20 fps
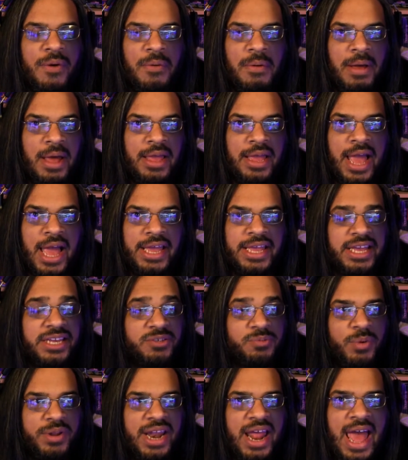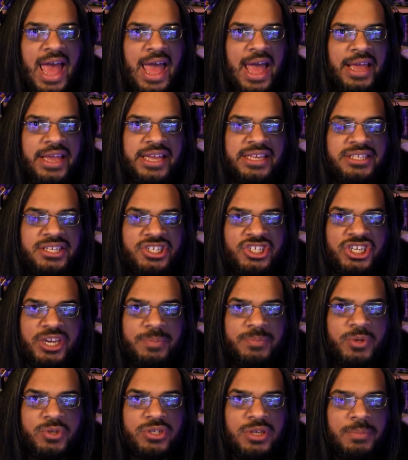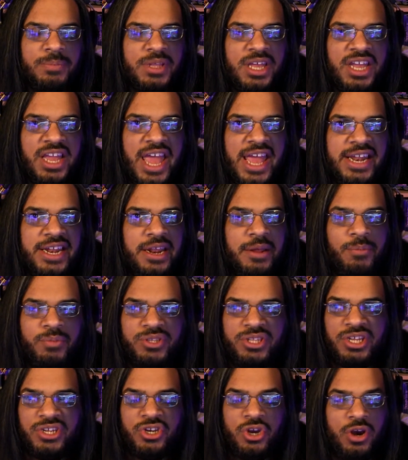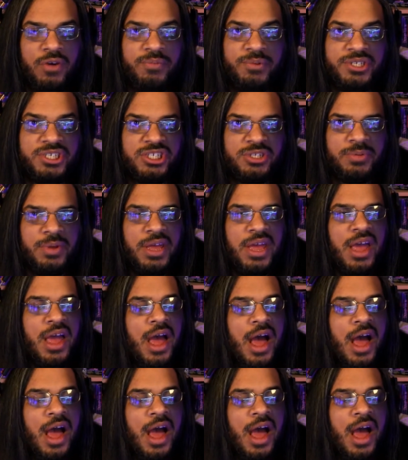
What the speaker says: I guess it chipped or something, and the nerve was exposed.